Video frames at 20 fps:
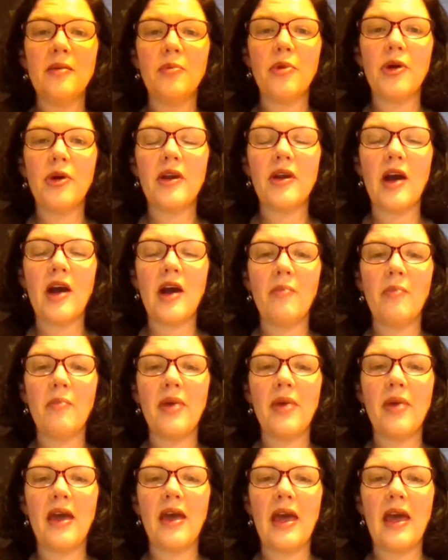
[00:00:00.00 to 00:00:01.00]
put up
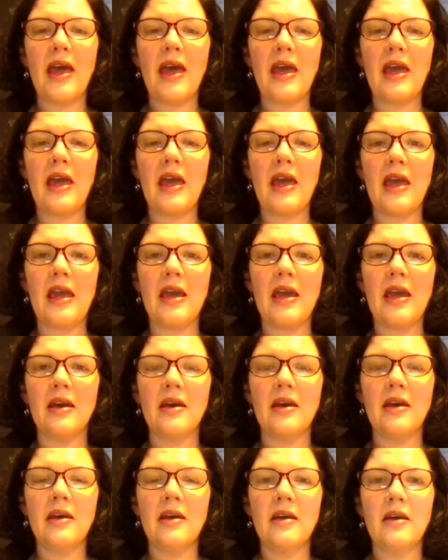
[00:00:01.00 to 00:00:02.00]
a
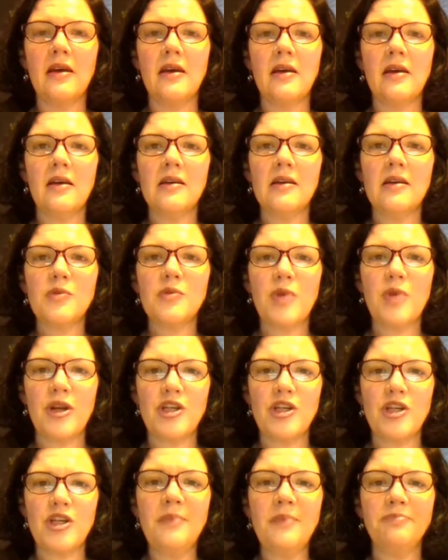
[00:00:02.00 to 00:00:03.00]

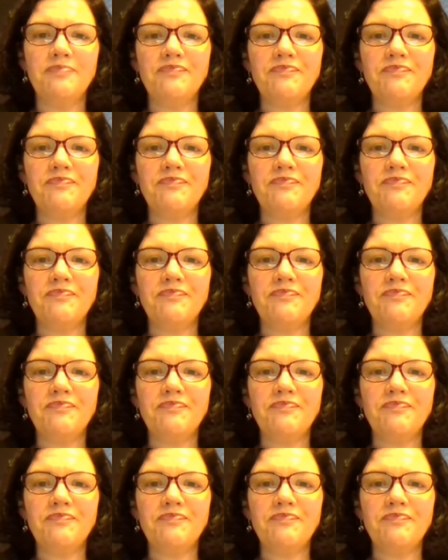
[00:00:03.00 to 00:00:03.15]
spreadsheet